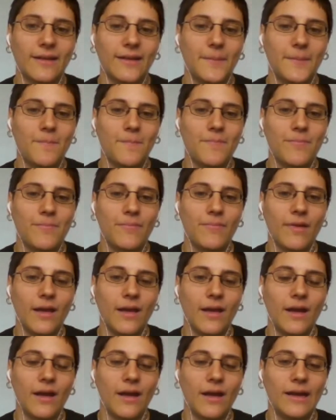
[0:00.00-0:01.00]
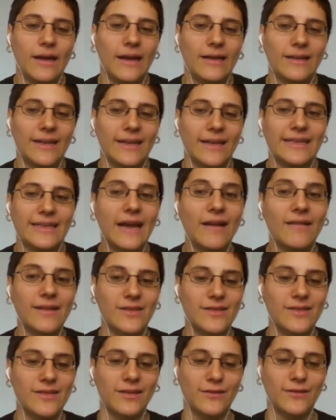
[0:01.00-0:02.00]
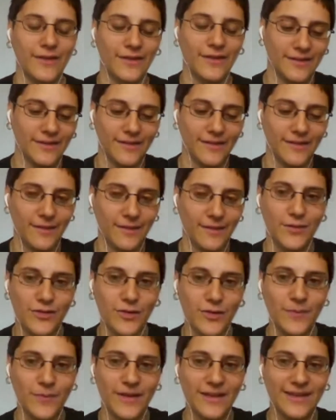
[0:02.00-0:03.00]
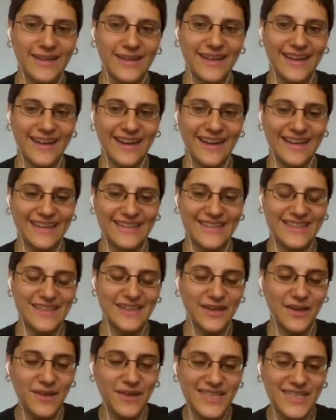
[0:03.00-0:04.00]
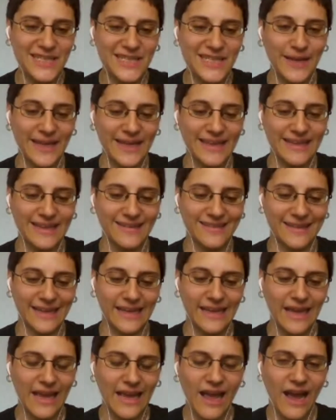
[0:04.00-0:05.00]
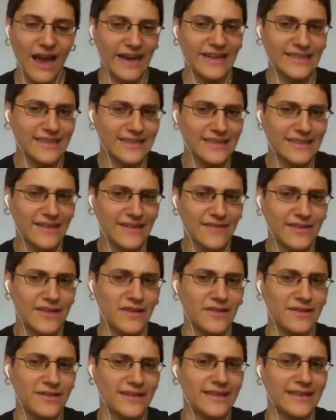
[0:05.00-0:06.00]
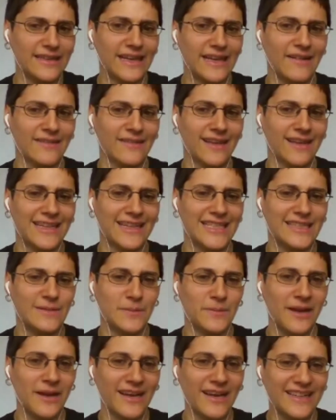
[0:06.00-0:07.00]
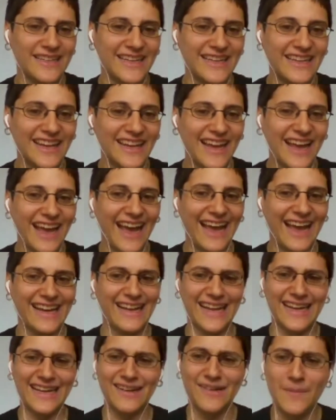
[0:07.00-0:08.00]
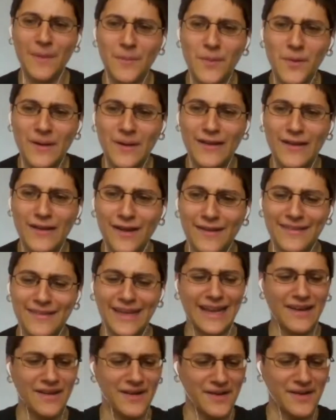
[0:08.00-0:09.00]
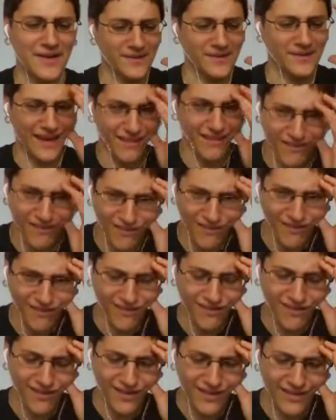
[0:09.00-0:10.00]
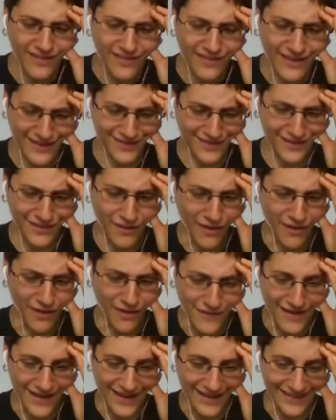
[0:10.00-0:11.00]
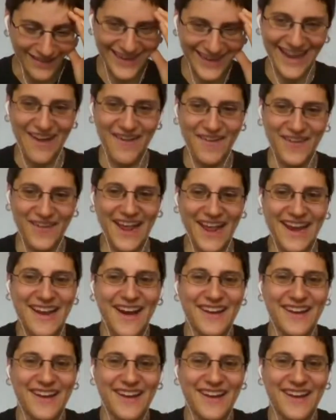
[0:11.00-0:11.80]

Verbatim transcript: um eh, like now I just feel so stupid that it didn't occur to me. like I didn't even know that the cows had to be pregnant. And then, like I remember when I found that out, I was like, that's so obvious. Like how could I